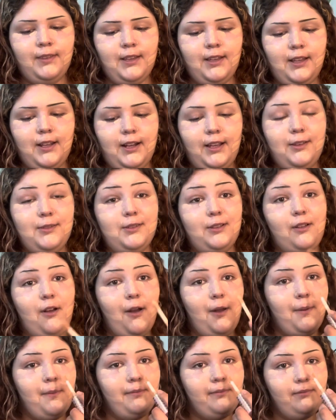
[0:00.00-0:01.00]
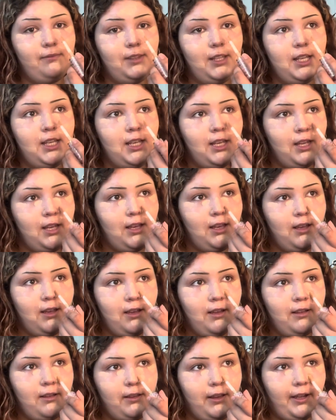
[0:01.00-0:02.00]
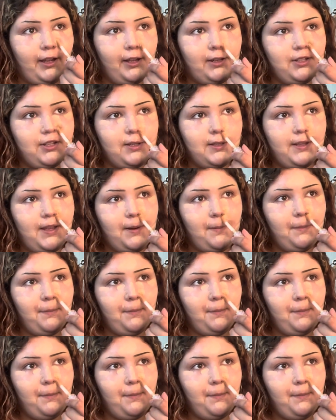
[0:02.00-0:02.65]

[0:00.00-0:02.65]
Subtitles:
I use a lot, like I just said.